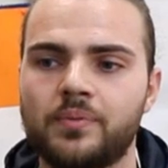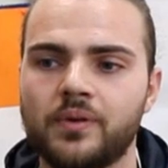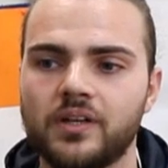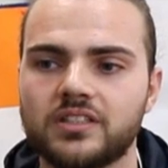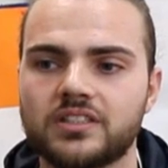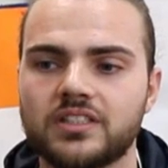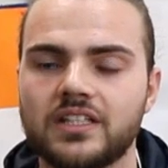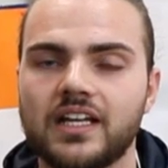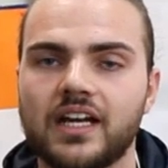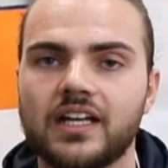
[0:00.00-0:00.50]

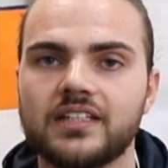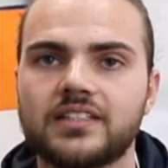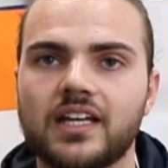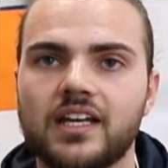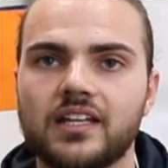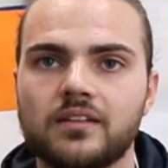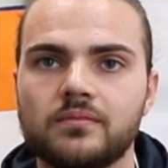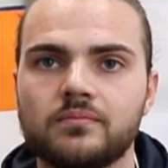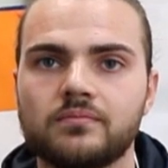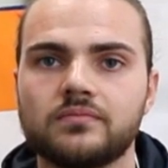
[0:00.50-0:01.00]
personally, I
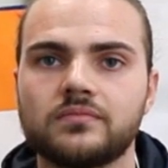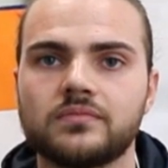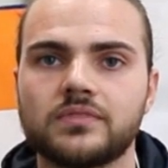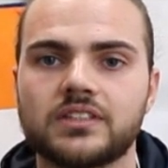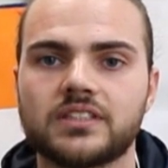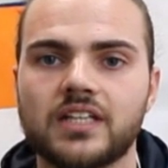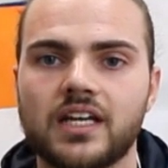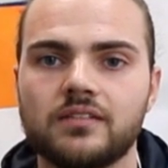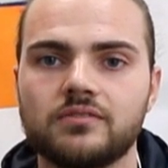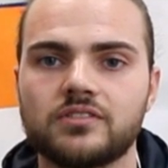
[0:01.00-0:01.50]
take them
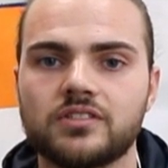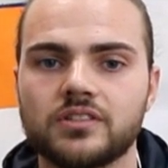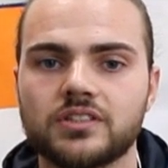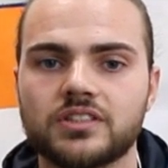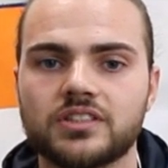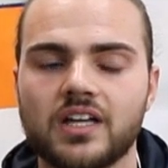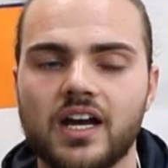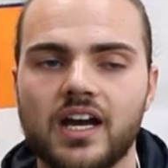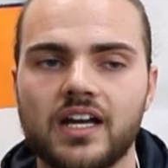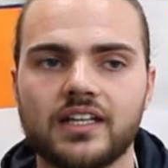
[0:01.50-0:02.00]
to a
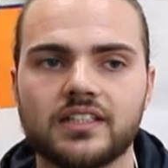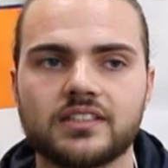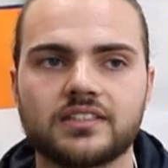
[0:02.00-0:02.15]
side,